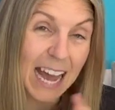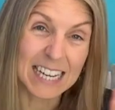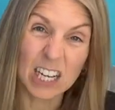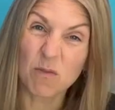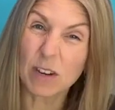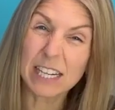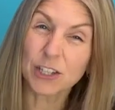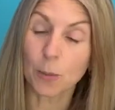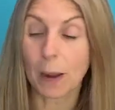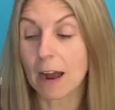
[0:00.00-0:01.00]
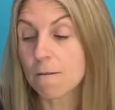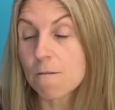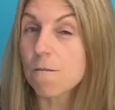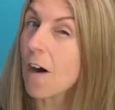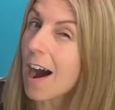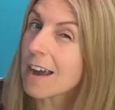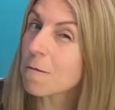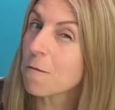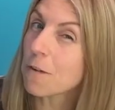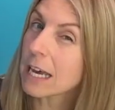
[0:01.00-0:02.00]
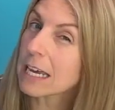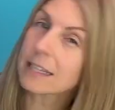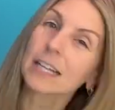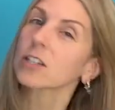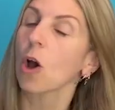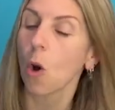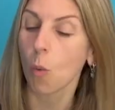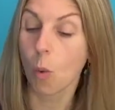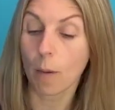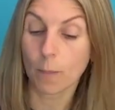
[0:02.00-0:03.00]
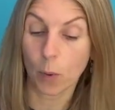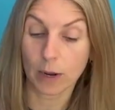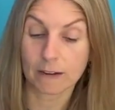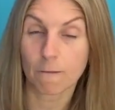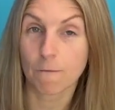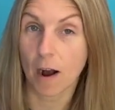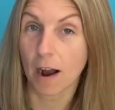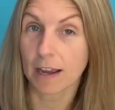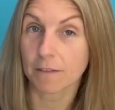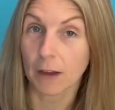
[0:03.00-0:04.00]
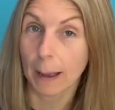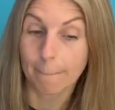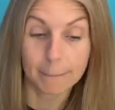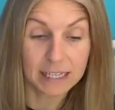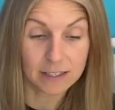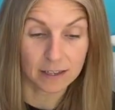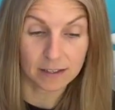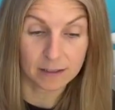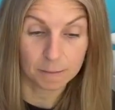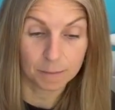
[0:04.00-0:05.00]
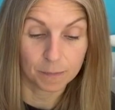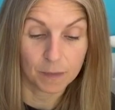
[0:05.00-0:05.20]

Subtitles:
And it can reach about 5 feet, that's 1.5 meters.